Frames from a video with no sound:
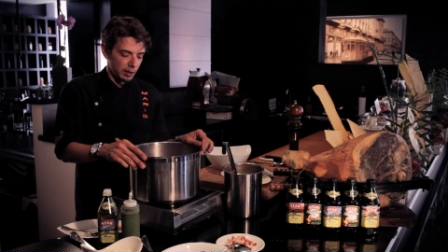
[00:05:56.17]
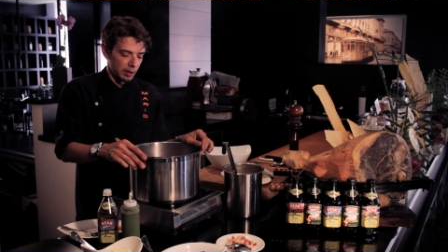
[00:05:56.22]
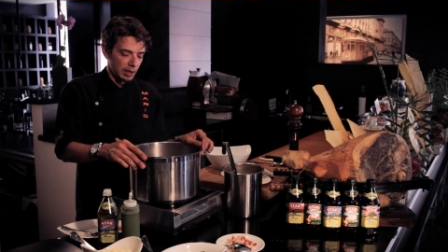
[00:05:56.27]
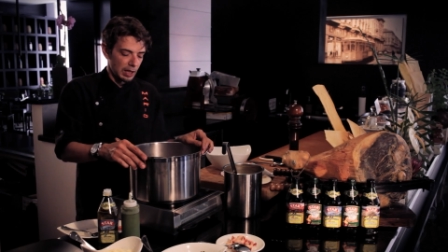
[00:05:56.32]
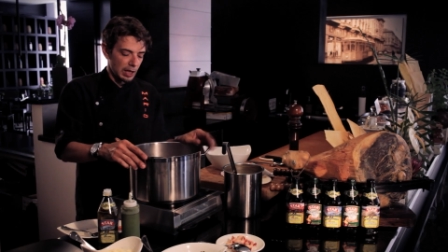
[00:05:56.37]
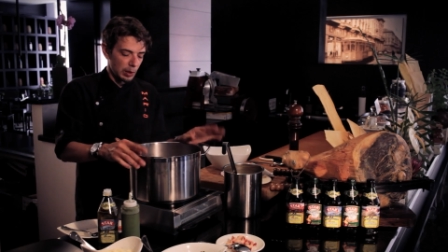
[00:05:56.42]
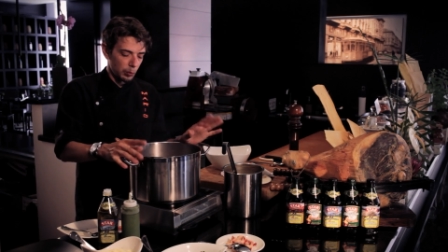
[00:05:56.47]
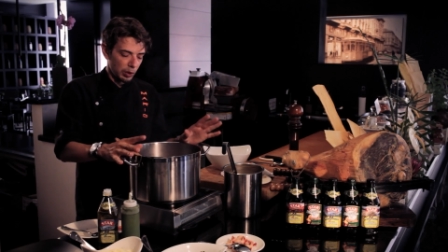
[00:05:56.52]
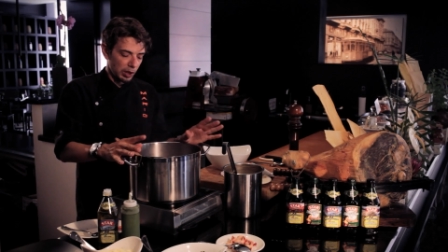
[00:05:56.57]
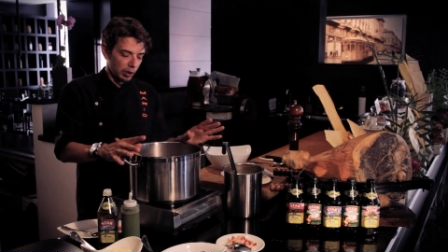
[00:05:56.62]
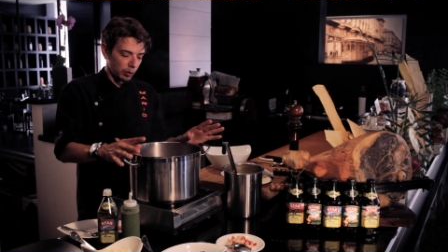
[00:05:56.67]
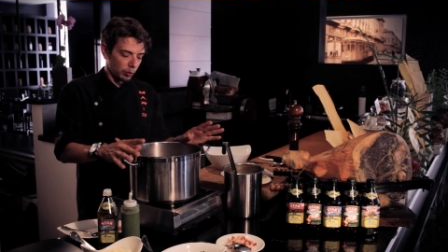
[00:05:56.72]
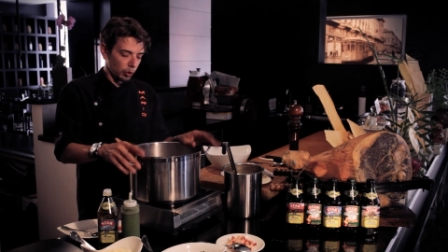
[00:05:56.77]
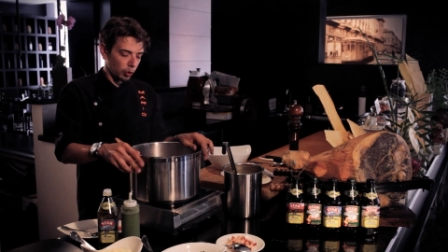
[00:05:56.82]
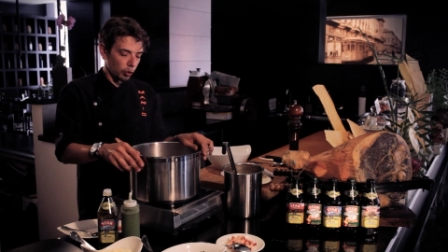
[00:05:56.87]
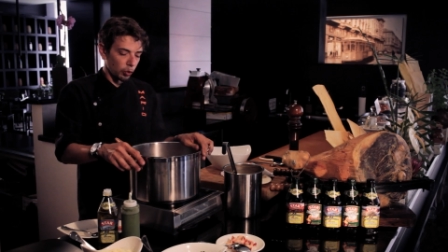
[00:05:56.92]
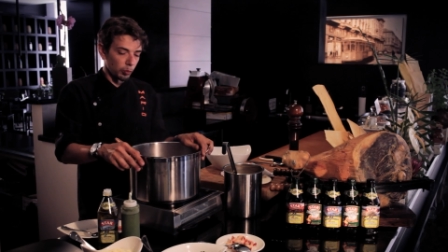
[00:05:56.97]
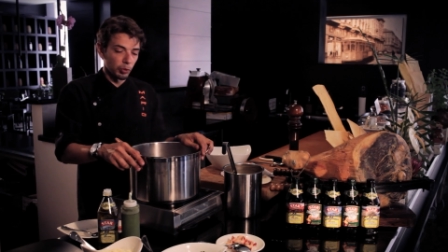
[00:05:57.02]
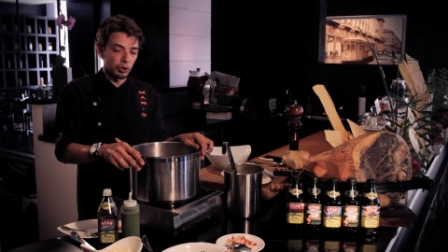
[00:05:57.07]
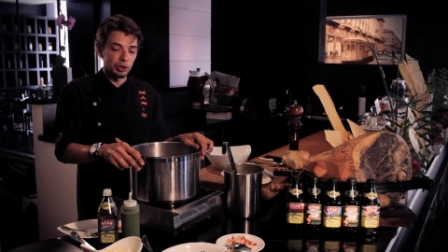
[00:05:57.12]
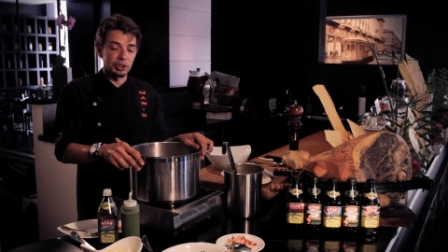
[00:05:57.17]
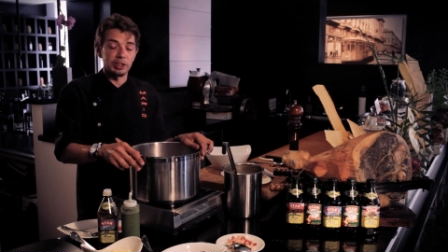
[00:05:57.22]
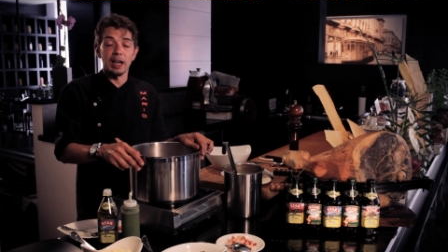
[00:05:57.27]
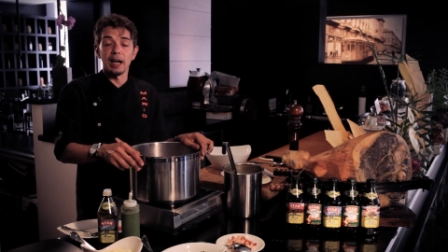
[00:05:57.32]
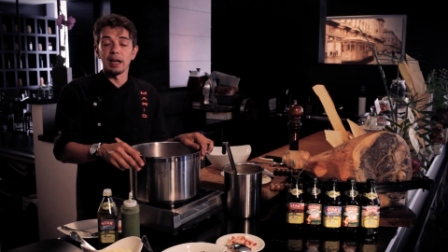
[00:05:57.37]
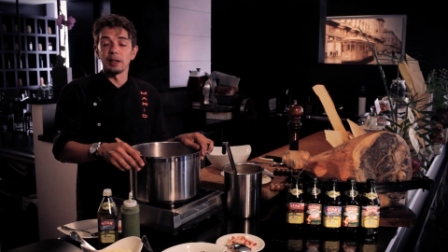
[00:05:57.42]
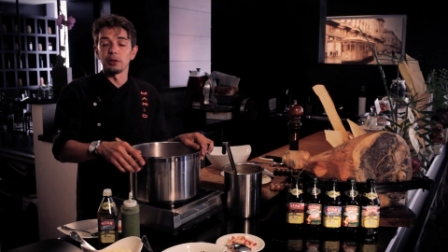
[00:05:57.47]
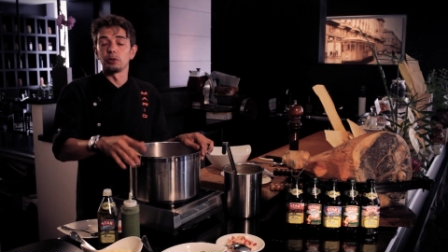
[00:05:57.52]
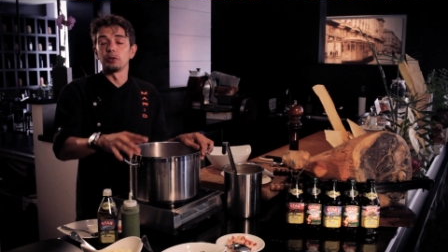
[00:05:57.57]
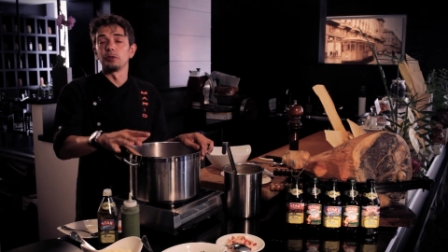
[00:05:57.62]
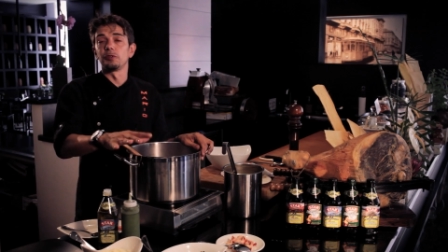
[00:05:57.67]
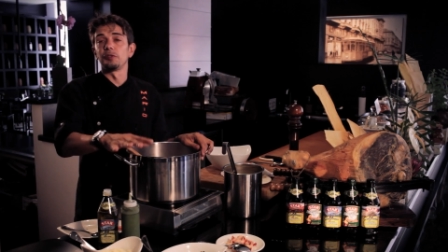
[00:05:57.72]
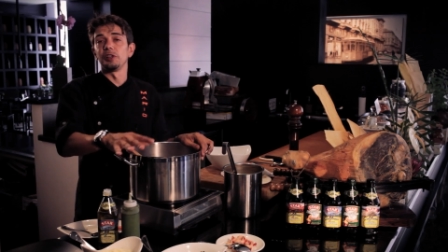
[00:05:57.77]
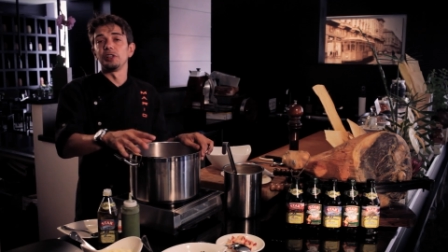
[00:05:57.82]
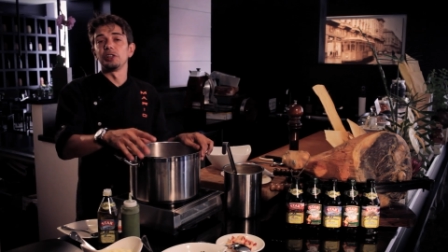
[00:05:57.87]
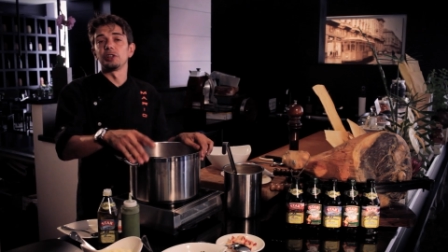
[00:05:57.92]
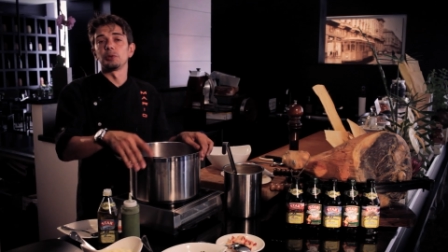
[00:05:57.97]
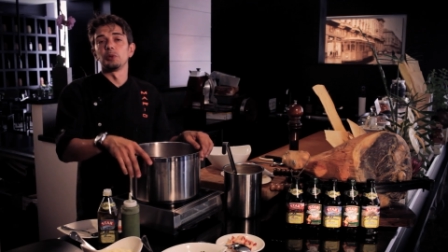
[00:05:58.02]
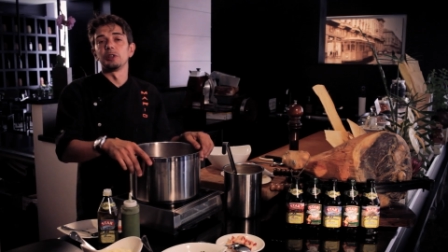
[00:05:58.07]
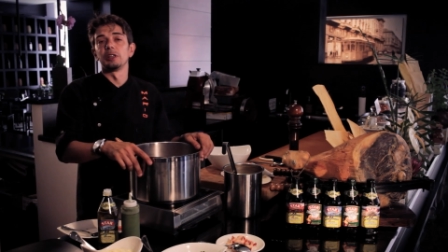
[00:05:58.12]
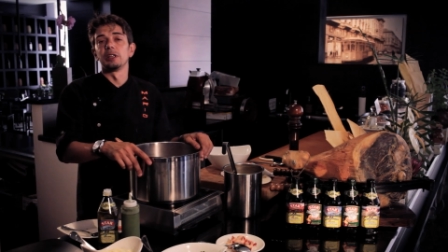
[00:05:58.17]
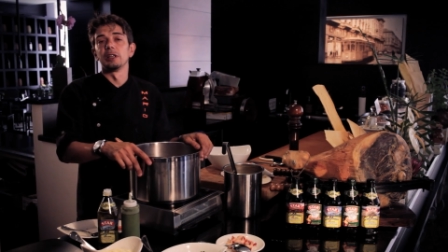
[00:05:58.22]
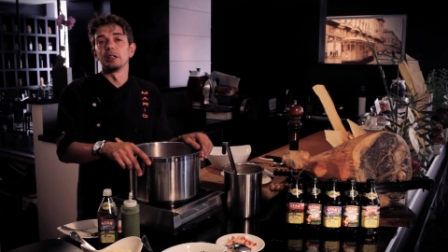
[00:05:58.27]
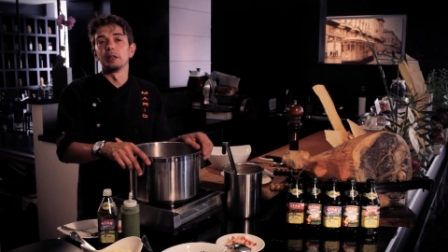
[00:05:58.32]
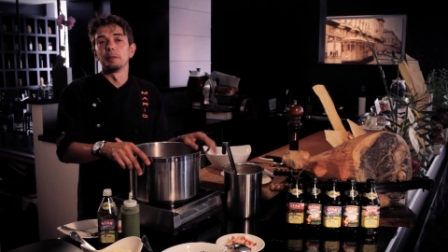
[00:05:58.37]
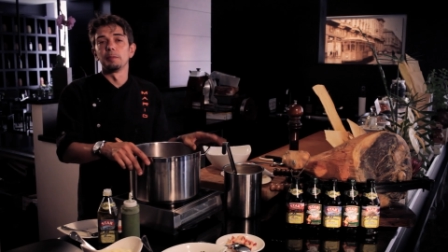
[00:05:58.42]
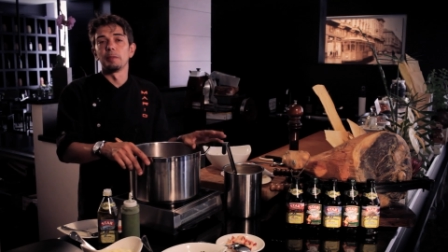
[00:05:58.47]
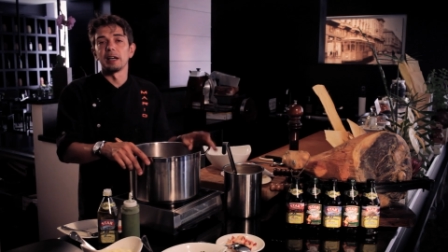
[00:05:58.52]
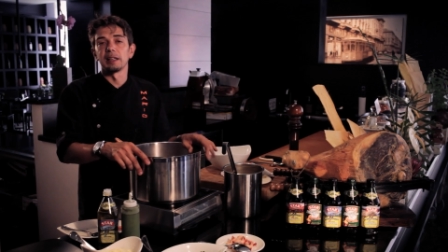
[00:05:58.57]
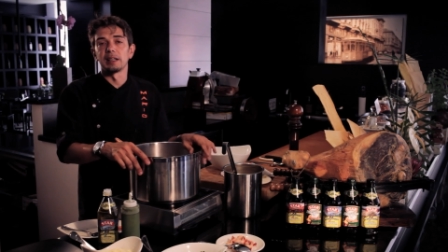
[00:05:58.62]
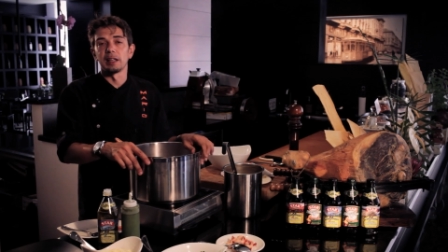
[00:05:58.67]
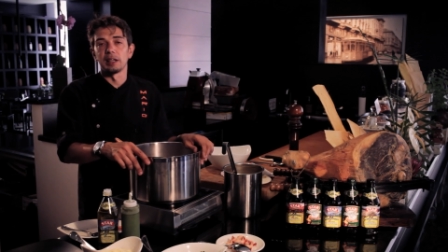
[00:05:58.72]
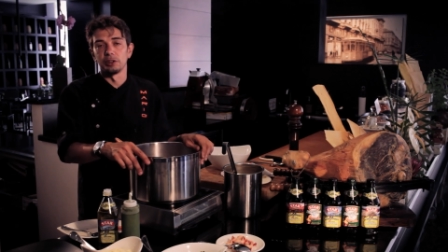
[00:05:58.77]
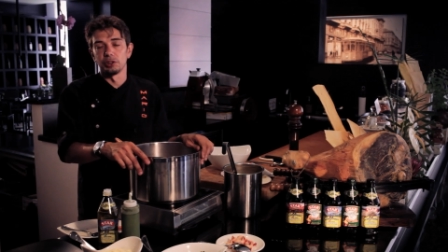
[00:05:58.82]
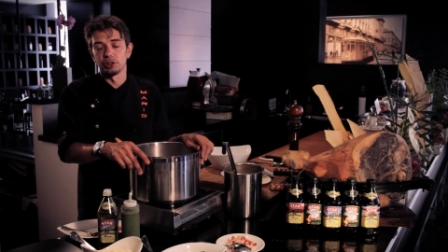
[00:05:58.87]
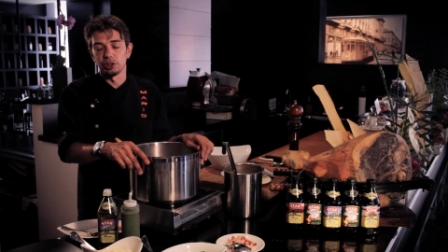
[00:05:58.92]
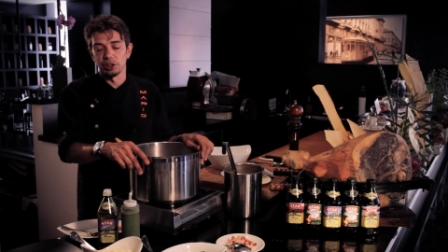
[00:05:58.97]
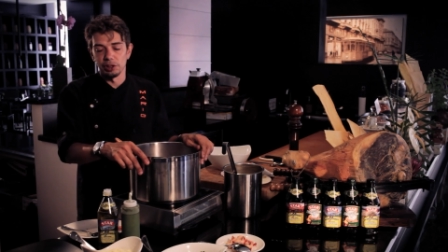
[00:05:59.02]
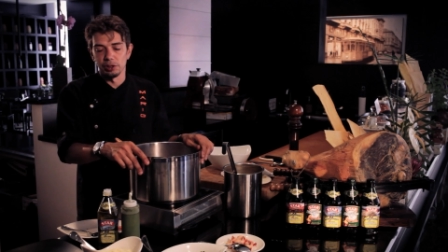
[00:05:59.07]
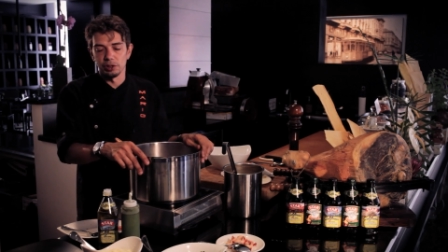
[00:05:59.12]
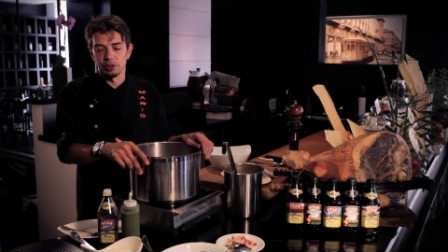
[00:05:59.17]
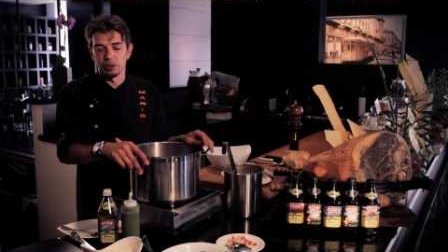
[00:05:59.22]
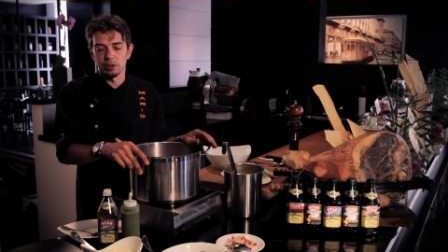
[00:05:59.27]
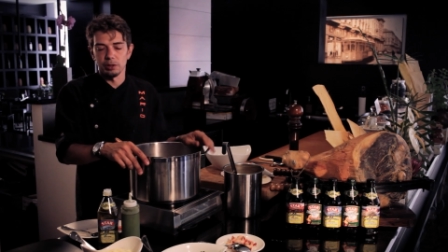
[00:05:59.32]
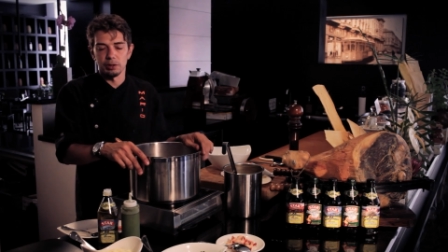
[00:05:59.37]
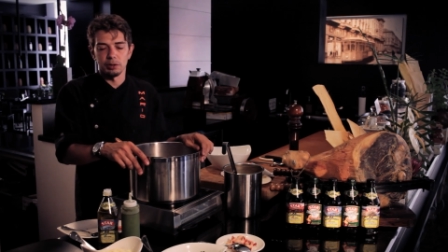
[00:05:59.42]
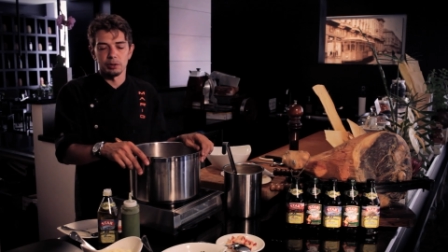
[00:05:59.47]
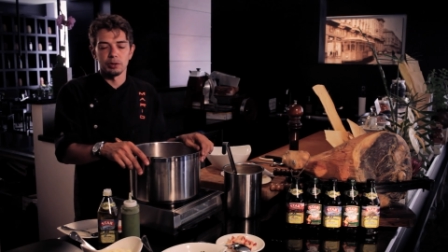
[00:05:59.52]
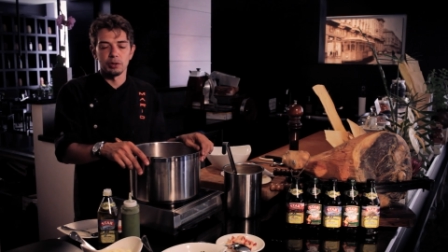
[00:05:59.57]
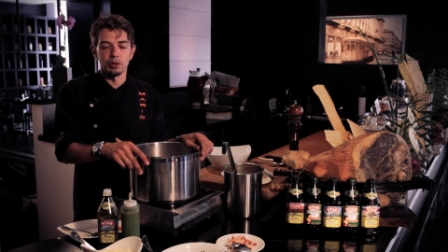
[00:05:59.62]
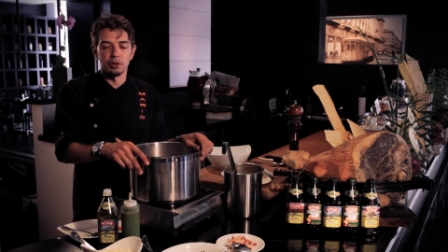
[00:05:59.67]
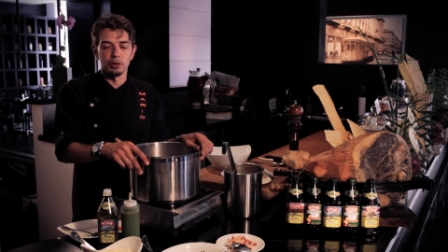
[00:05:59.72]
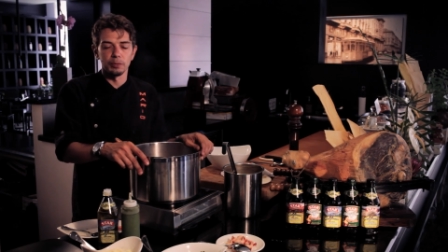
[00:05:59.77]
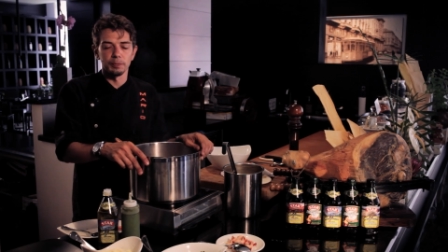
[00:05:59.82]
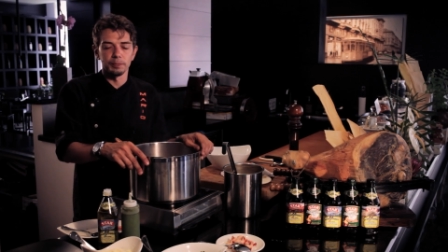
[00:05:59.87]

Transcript: and we are almost done to finish with the butter and cheese. So